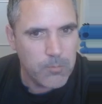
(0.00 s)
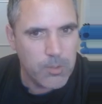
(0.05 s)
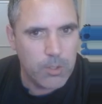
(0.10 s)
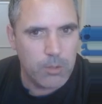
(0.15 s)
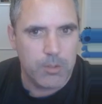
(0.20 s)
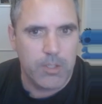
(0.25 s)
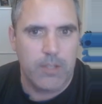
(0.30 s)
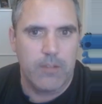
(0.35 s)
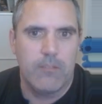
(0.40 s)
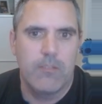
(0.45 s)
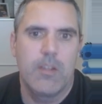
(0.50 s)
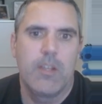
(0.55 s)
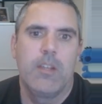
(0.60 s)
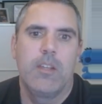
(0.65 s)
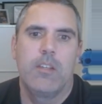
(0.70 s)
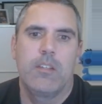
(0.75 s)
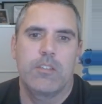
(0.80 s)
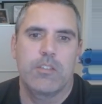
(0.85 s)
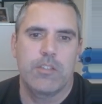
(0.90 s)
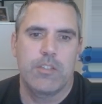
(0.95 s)
Okay,
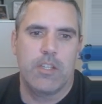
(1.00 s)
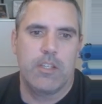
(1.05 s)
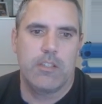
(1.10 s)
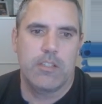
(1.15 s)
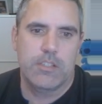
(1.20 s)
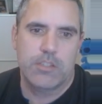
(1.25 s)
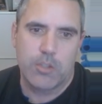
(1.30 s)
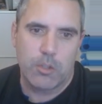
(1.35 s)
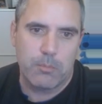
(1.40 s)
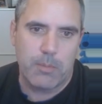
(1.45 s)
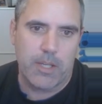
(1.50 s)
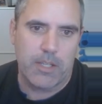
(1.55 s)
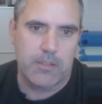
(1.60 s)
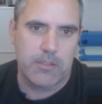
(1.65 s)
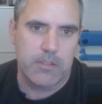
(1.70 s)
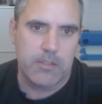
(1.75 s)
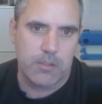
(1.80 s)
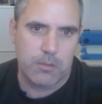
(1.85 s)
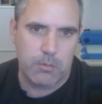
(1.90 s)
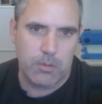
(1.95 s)
so now let's go back
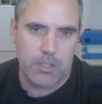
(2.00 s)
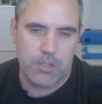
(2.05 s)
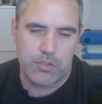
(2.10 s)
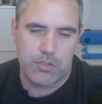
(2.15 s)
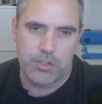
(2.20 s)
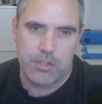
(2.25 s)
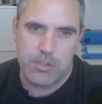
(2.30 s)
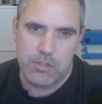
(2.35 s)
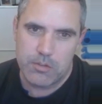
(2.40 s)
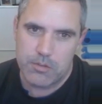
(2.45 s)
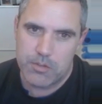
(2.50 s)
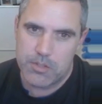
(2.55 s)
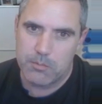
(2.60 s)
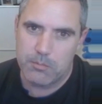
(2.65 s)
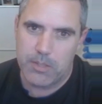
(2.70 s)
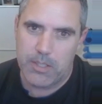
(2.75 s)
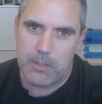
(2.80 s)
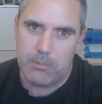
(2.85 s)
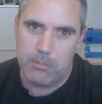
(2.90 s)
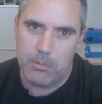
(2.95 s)
to the question and do
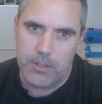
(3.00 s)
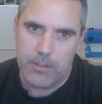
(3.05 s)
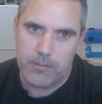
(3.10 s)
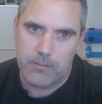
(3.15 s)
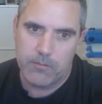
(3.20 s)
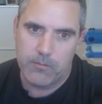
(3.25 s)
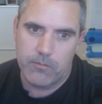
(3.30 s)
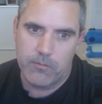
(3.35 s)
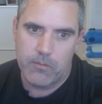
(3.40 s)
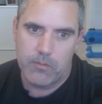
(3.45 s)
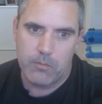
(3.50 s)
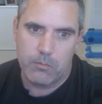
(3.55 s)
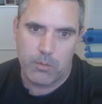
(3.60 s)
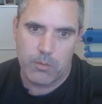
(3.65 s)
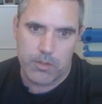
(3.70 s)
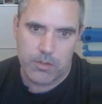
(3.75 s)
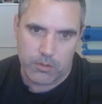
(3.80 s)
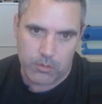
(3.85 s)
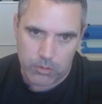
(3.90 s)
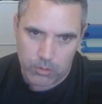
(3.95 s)
some labeling
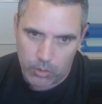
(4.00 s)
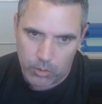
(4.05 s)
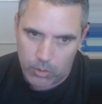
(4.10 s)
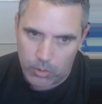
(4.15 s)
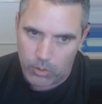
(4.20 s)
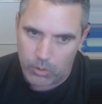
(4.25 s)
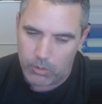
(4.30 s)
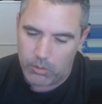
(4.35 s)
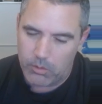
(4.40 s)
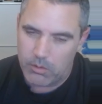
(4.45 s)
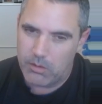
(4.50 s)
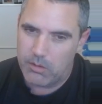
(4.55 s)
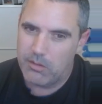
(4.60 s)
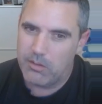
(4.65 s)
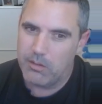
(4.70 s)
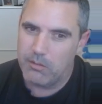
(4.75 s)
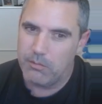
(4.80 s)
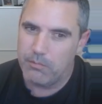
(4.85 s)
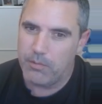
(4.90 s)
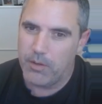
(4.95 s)
with a goal
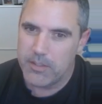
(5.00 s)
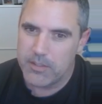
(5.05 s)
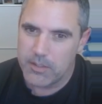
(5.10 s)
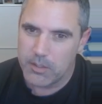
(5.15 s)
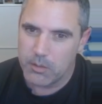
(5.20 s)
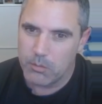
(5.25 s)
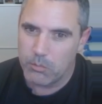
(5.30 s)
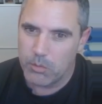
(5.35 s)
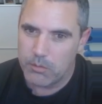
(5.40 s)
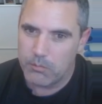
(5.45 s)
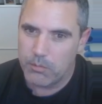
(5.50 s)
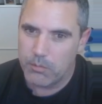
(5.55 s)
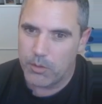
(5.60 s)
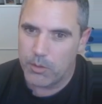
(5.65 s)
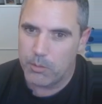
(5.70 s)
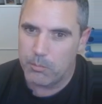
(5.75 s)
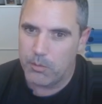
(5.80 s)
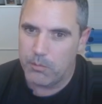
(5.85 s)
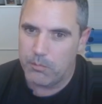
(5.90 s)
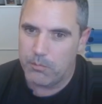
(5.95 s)
of finding a one
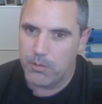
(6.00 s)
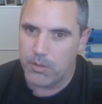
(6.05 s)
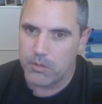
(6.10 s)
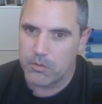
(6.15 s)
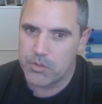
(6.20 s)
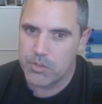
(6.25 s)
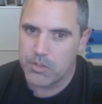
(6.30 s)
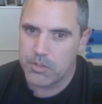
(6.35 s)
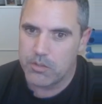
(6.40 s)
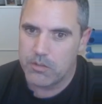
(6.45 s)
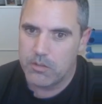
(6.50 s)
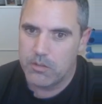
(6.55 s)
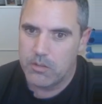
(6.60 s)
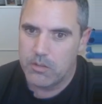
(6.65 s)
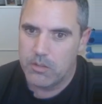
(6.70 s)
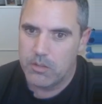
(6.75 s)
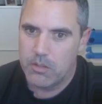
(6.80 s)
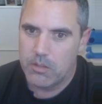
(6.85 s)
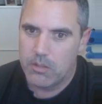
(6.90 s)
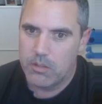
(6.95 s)
variable function
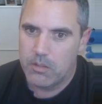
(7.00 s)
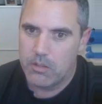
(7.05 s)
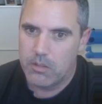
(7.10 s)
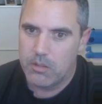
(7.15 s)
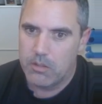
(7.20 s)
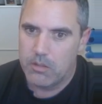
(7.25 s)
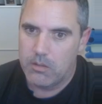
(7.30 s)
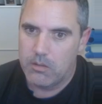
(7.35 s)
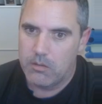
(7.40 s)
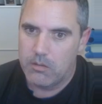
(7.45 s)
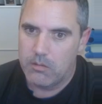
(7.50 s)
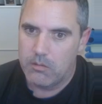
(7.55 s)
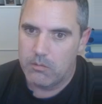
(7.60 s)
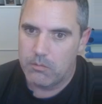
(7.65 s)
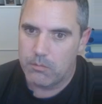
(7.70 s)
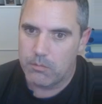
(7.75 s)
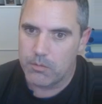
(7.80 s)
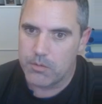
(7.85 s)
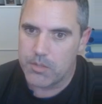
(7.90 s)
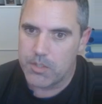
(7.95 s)

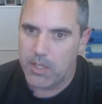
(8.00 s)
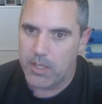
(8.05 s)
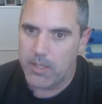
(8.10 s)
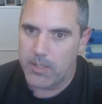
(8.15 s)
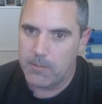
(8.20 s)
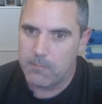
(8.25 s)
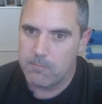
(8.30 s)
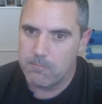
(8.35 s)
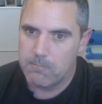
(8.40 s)
for time.